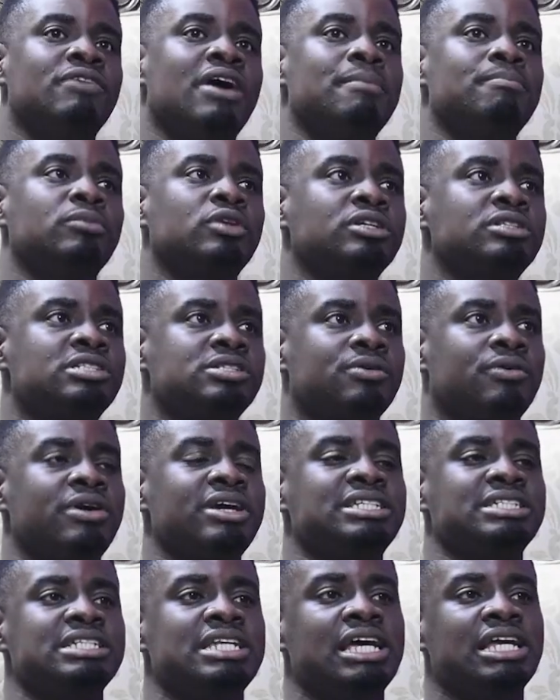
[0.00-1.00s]
I'm hmm. not
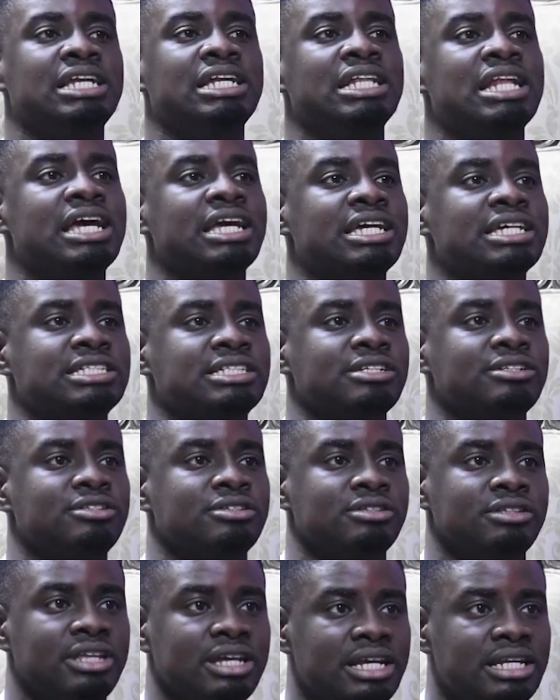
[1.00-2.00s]
creating any legacy
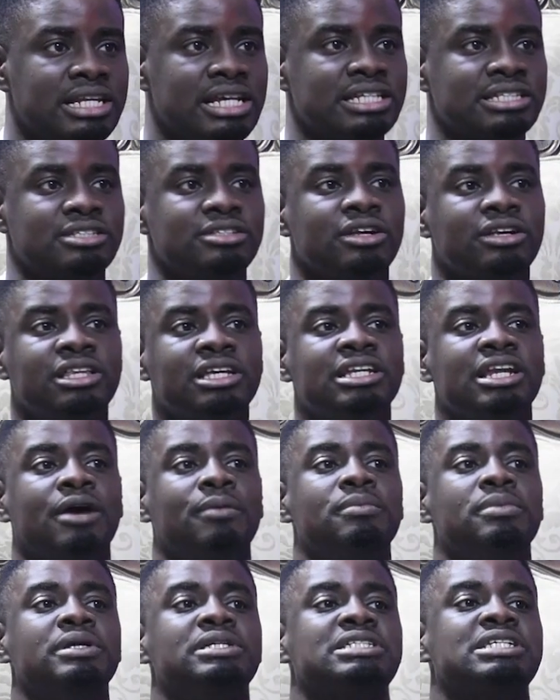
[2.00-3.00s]
today, there's nothing that
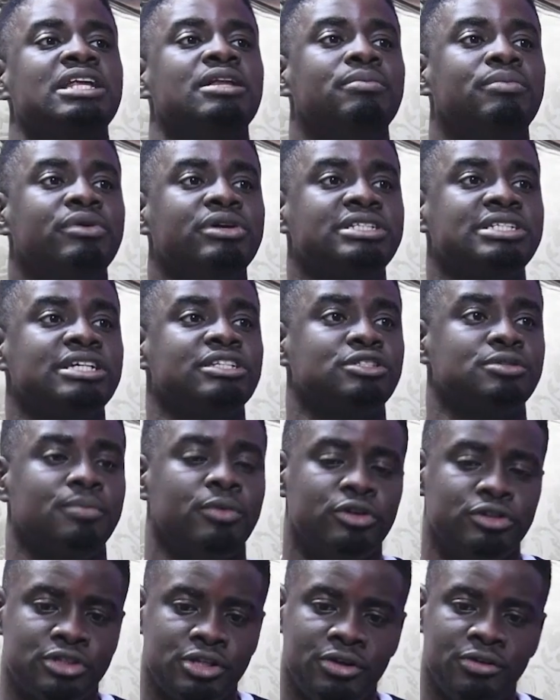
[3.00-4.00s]
will be celebrated
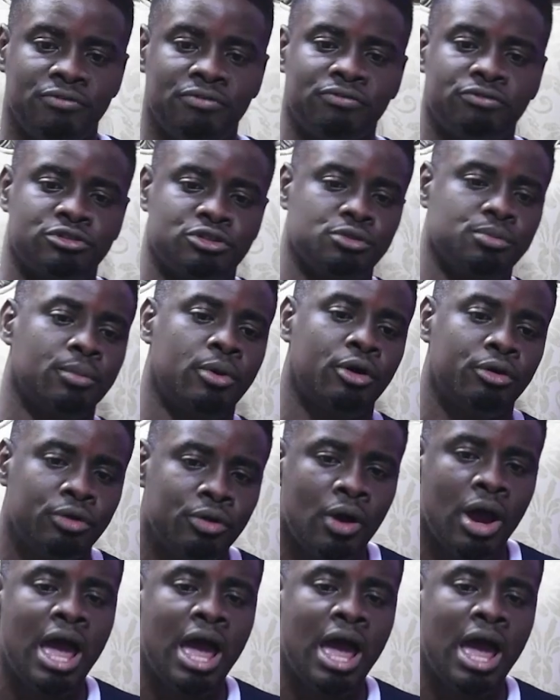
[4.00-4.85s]
tomorrow. So if tomorrow